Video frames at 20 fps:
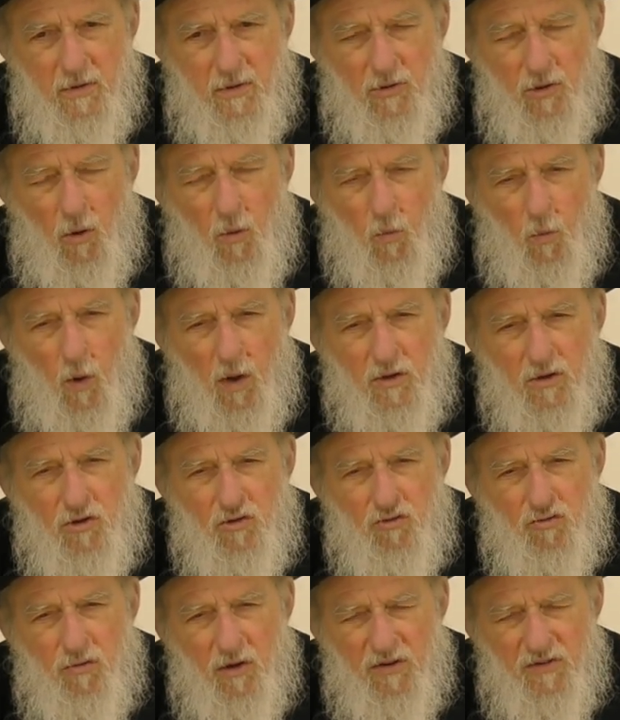Don't want to
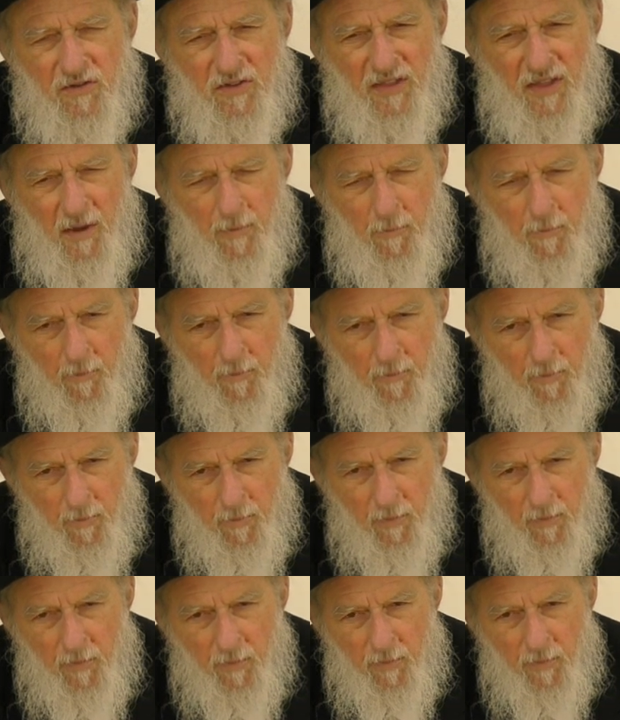trust them.
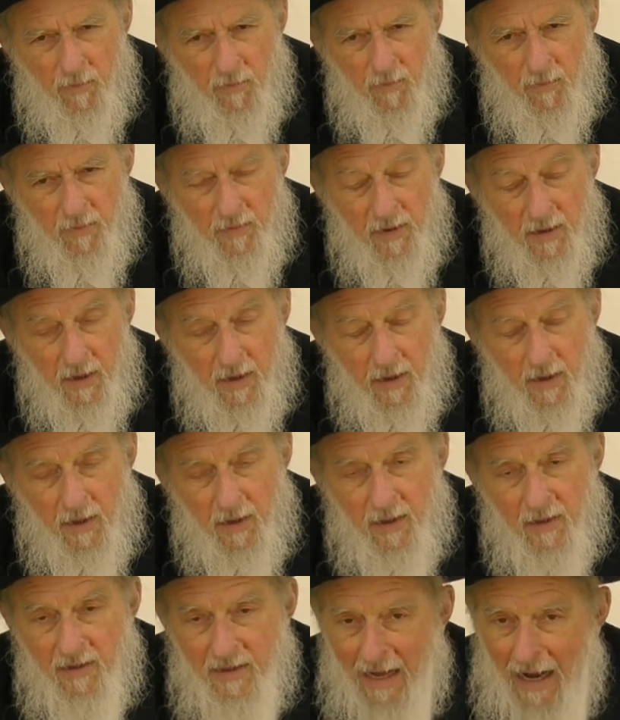
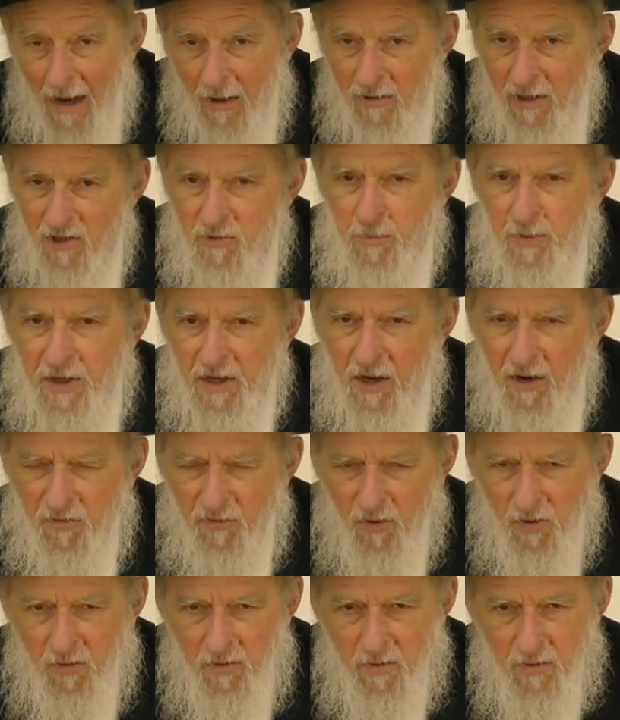Now, let's be
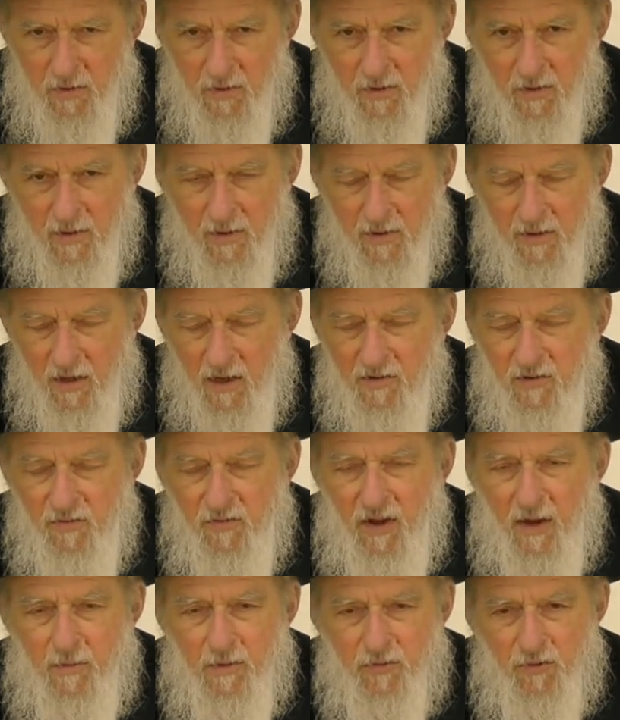careful. There's a
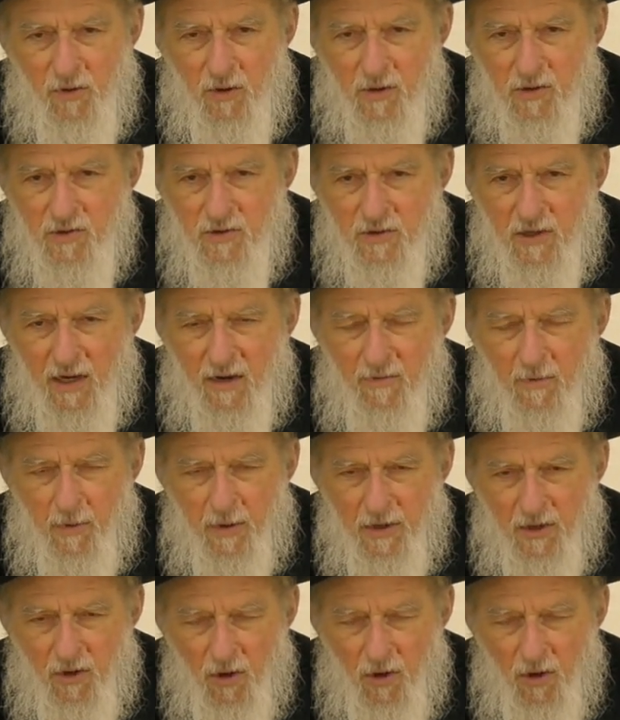famous verse that everybody